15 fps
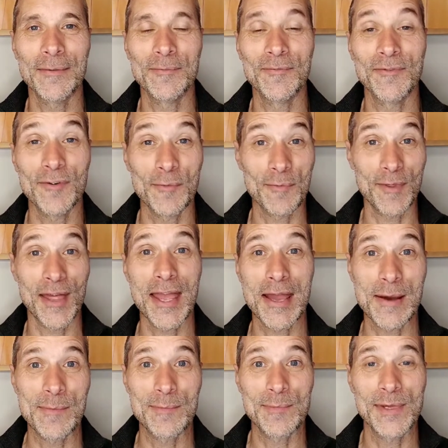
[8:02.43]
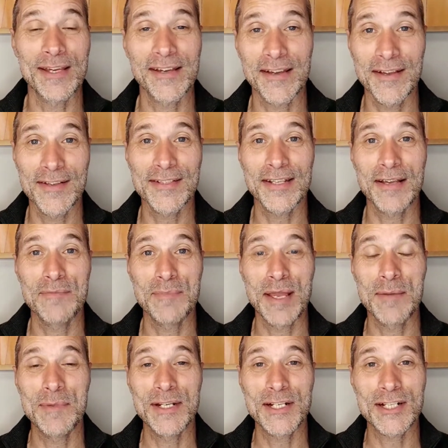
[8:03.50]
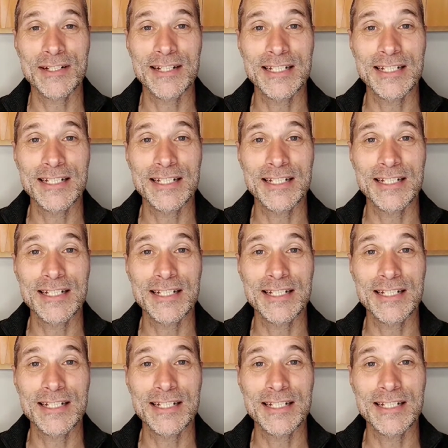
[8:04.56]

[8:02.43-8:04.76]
from them, because it may be just